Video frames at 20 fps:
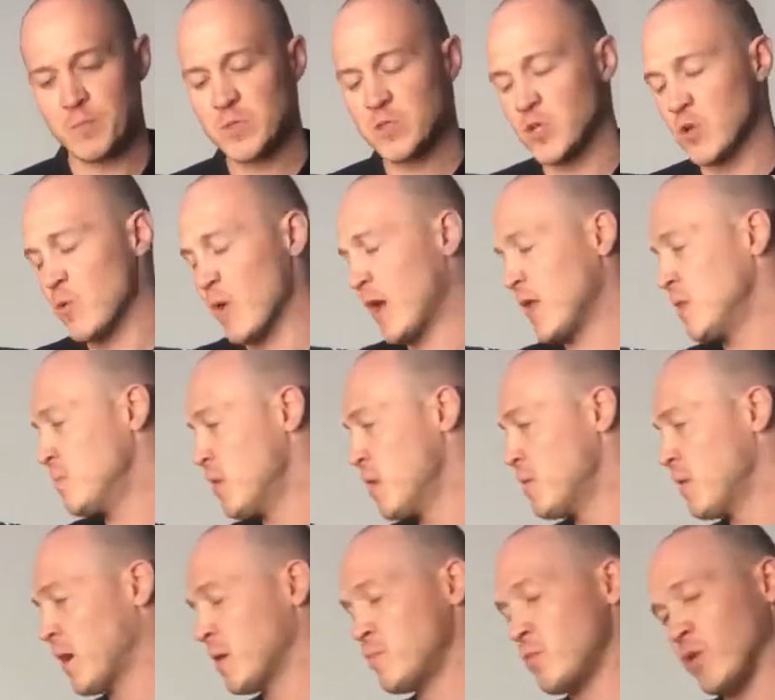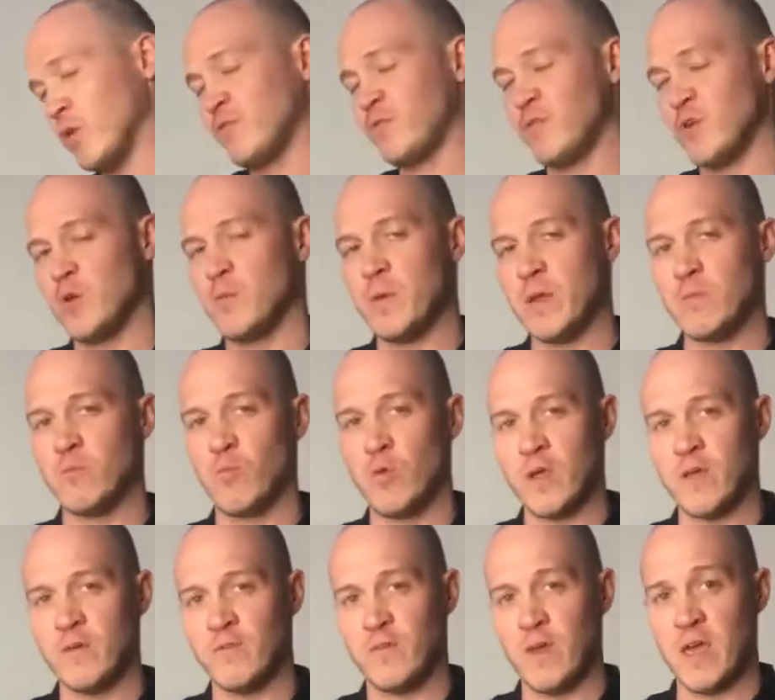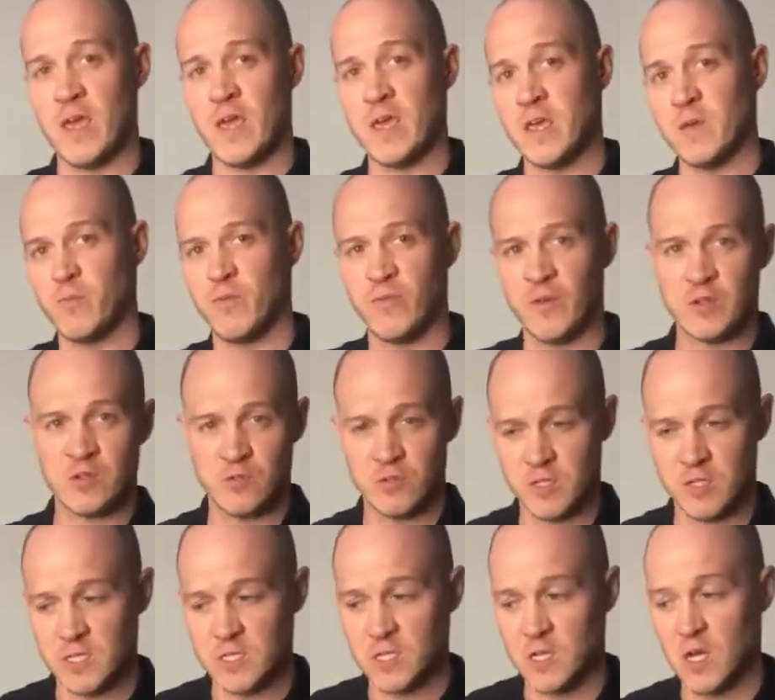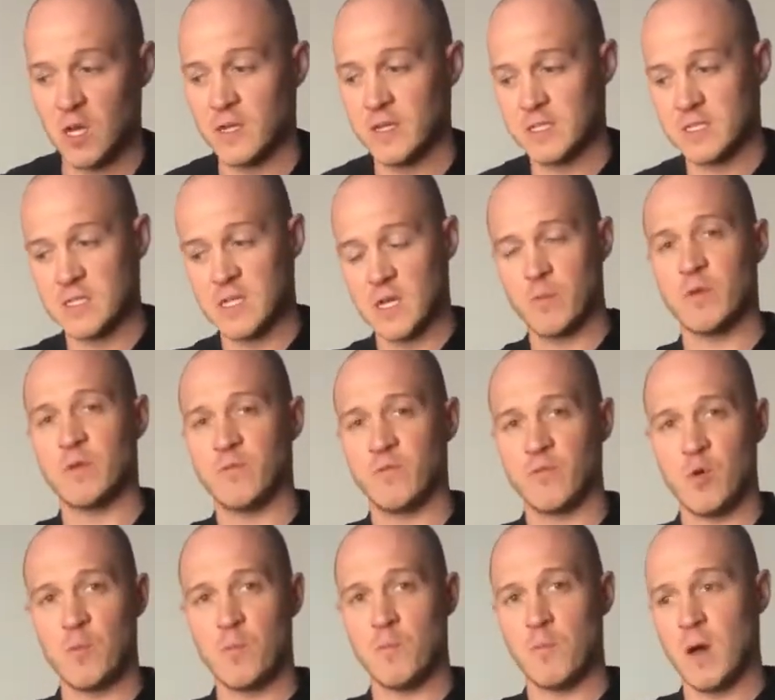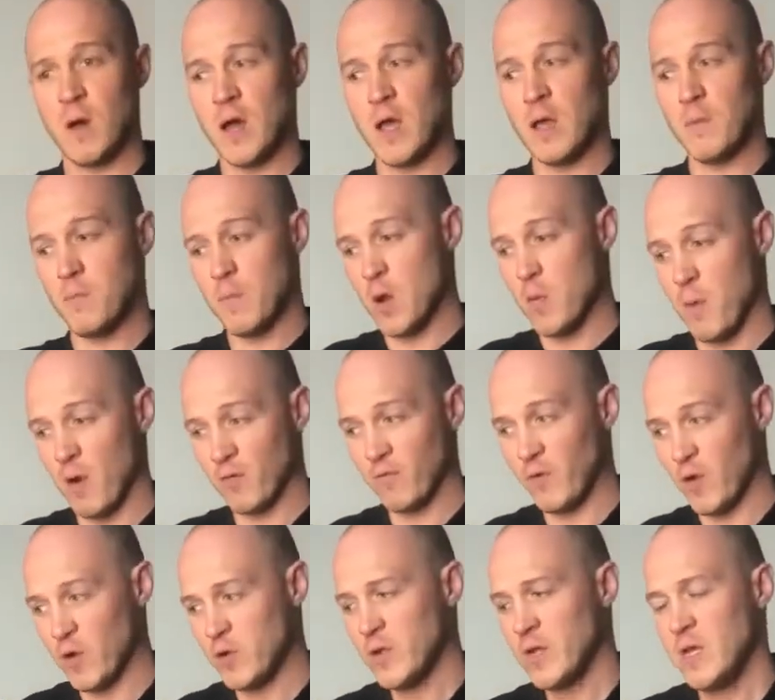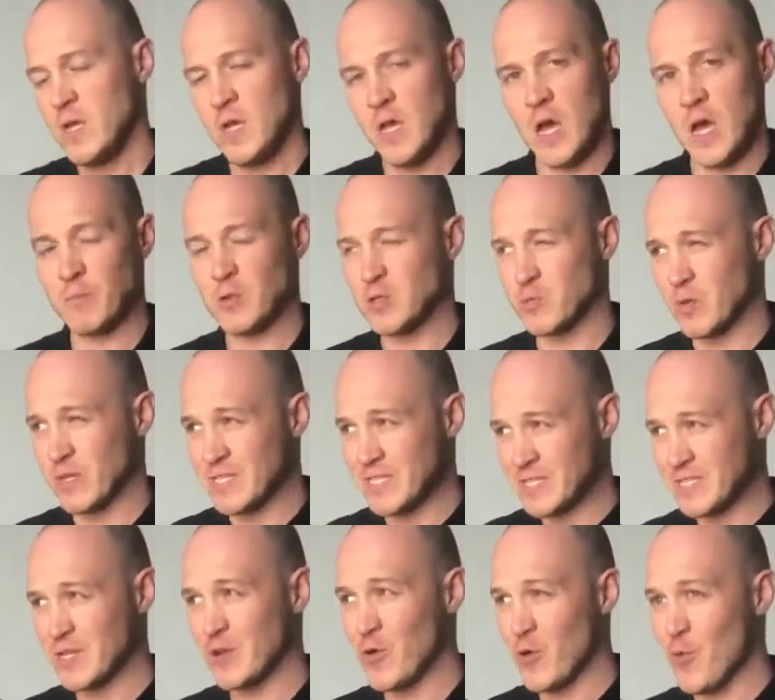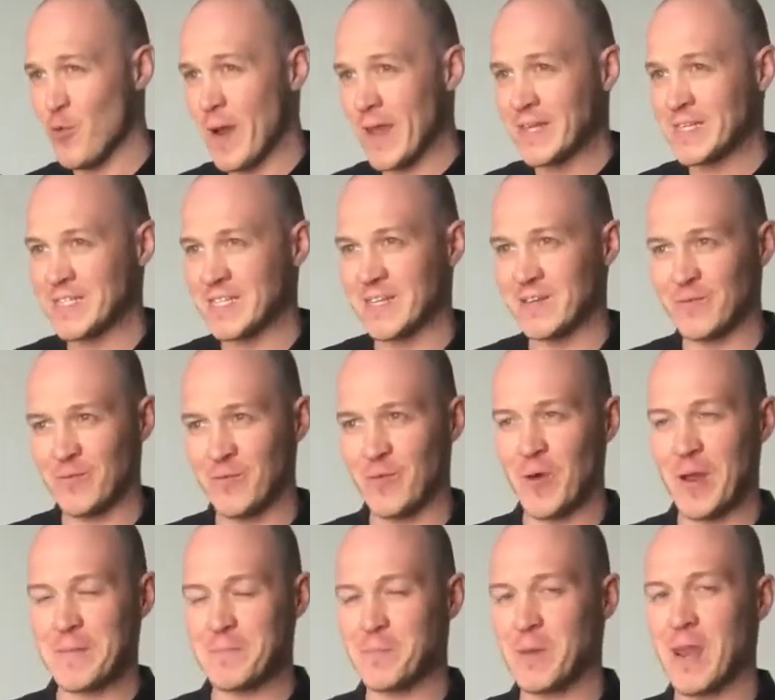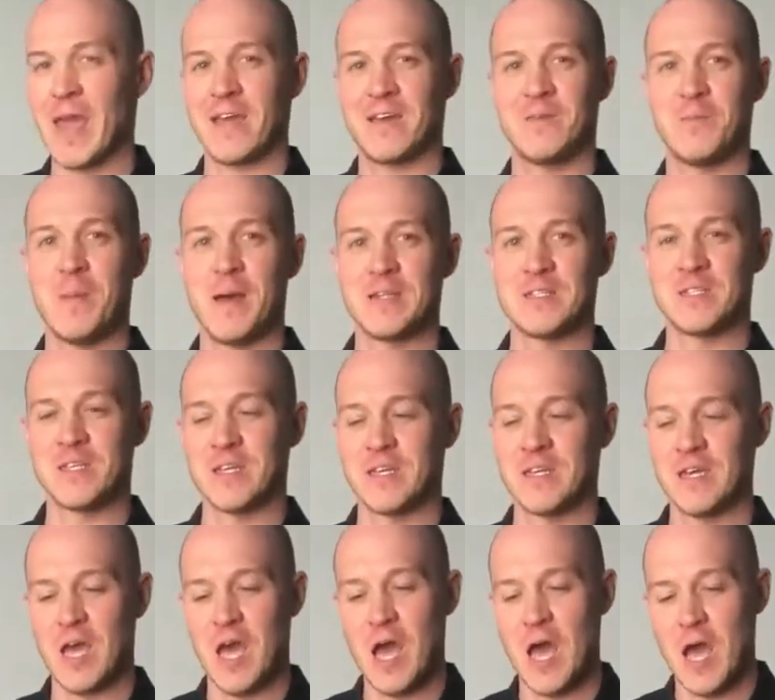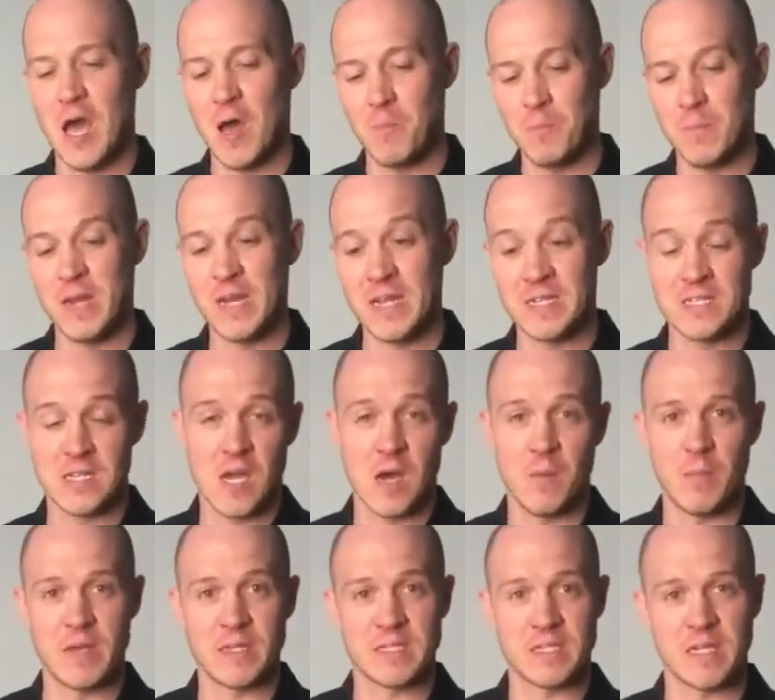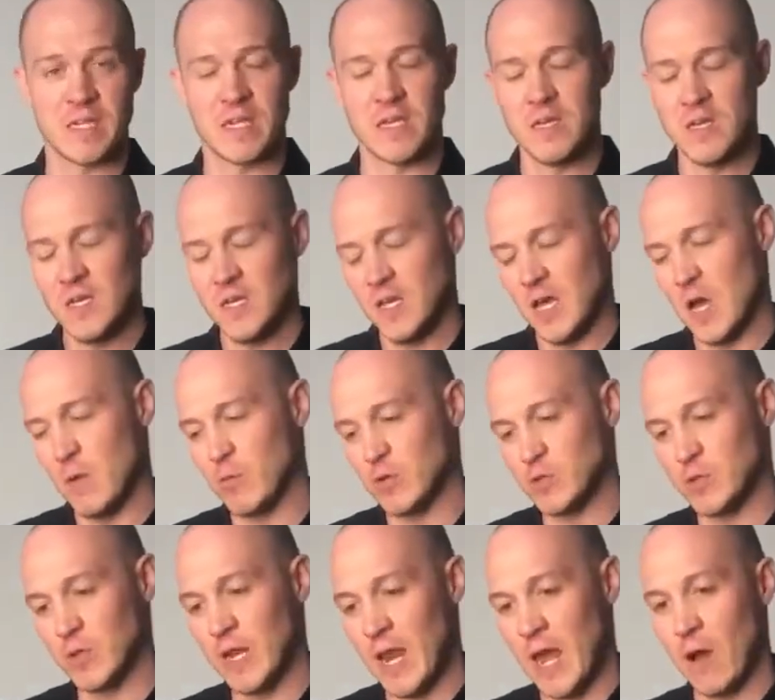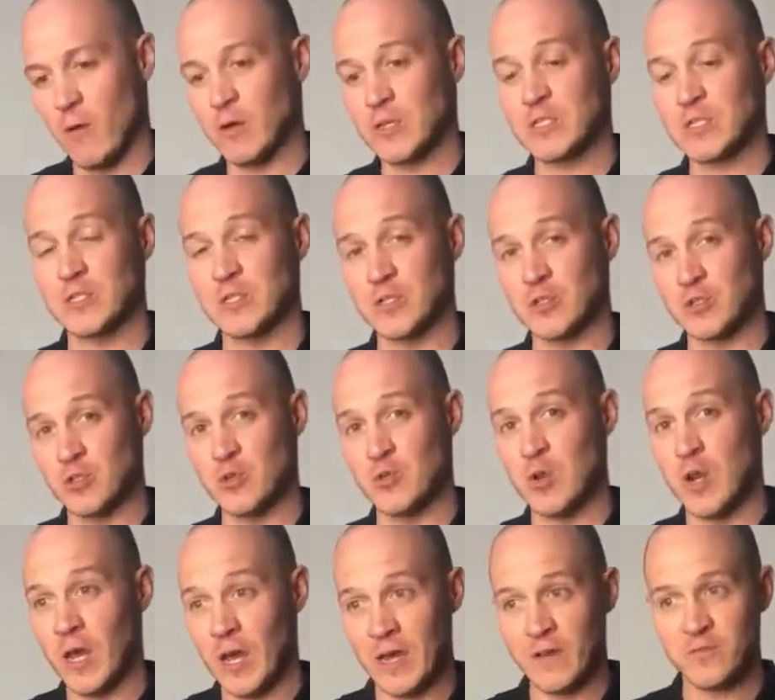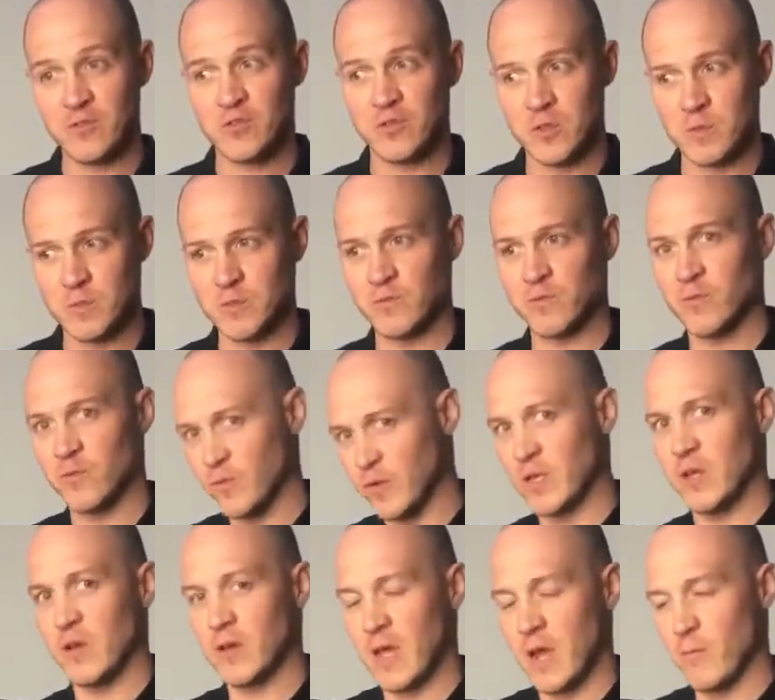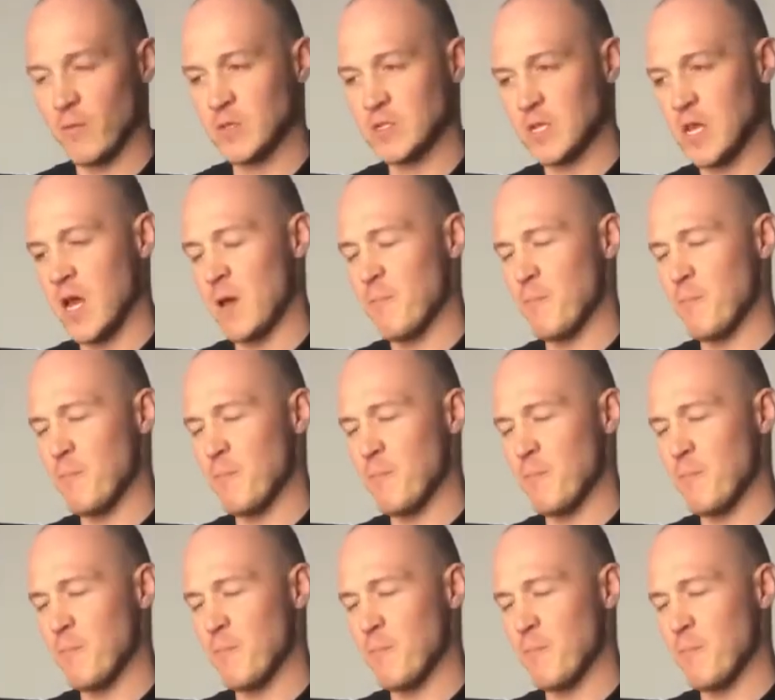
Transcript: So at the moment, I'm not filming with a professional DSLR. This is coming from my mobile phone because we're still waiting for a Blackmagic Mini to come, basically, which will allow us to do live streams through video cameras.